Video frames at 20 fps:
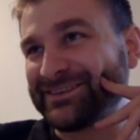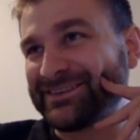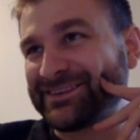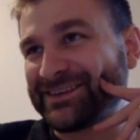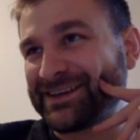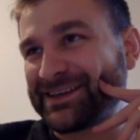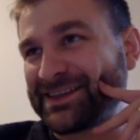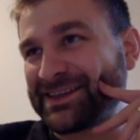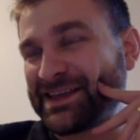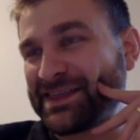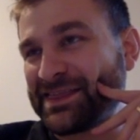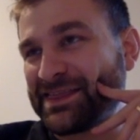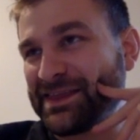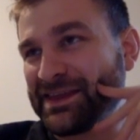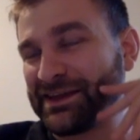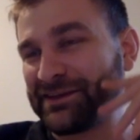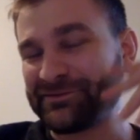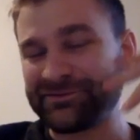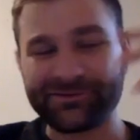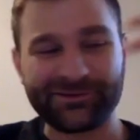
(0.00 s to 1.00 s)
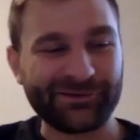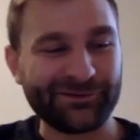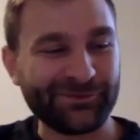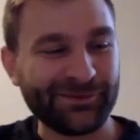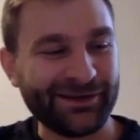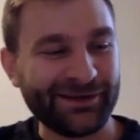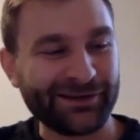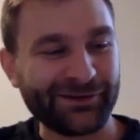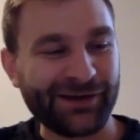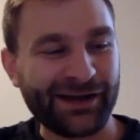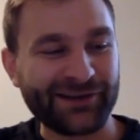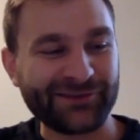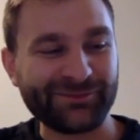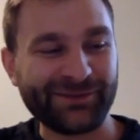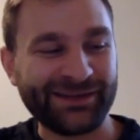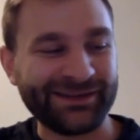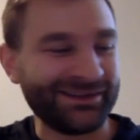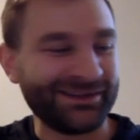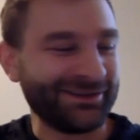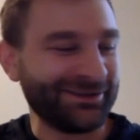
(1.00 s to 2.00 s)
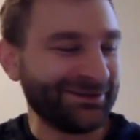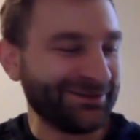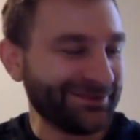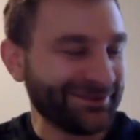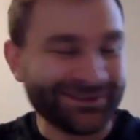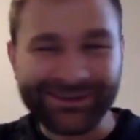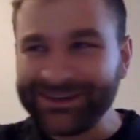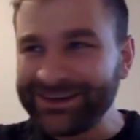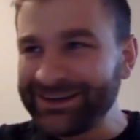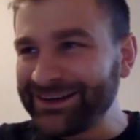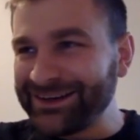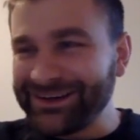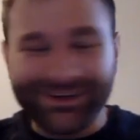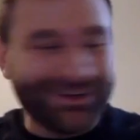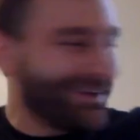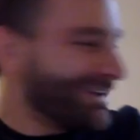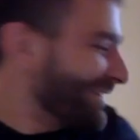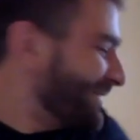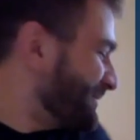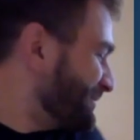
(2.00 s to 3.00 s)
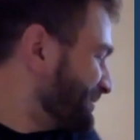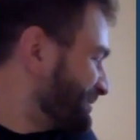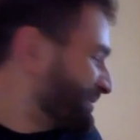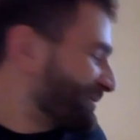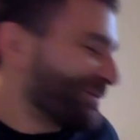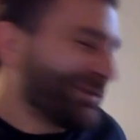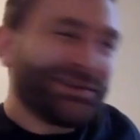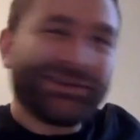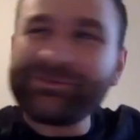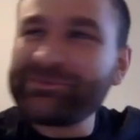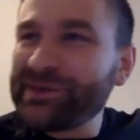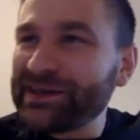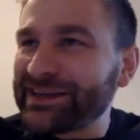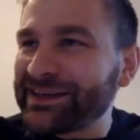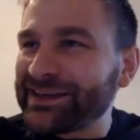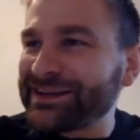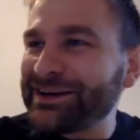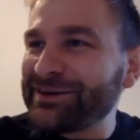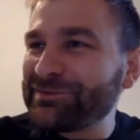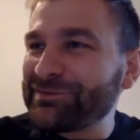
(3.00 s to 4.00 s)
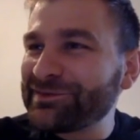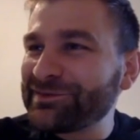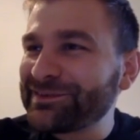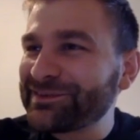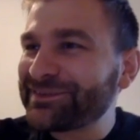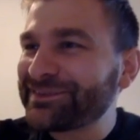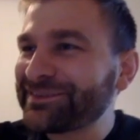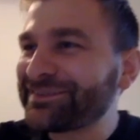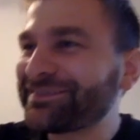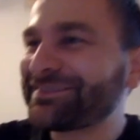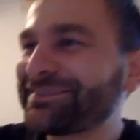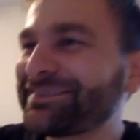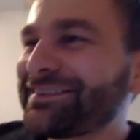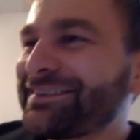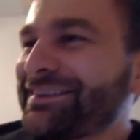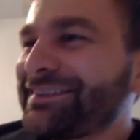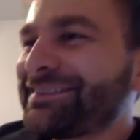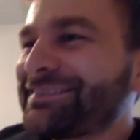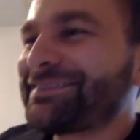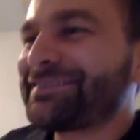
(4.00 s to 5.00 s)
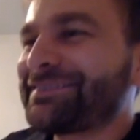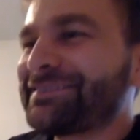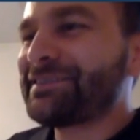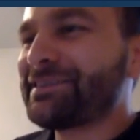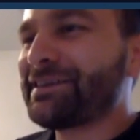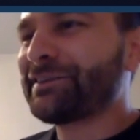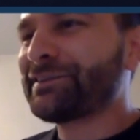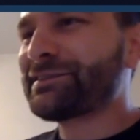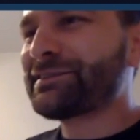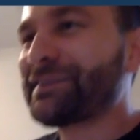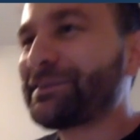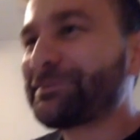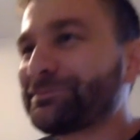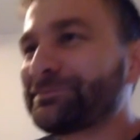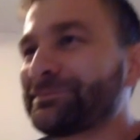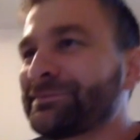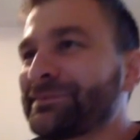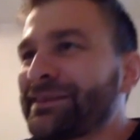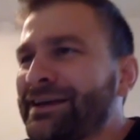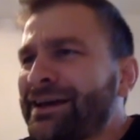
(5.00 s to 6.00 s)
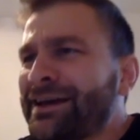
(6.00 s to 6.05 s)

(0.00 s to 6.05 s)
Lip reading: is like that thing from Crash Bandicoot. When you pick it up and it yells something.